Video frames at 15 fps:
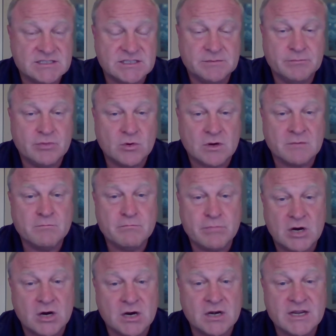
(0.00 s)
It's an important
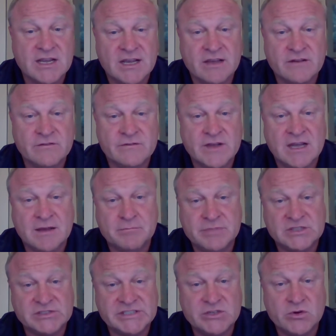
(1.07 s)
part of
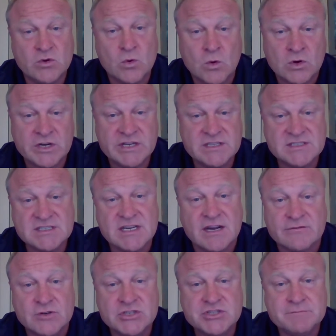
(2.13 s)
building ordinance
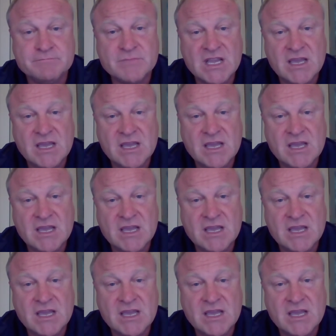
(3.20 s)
coverage.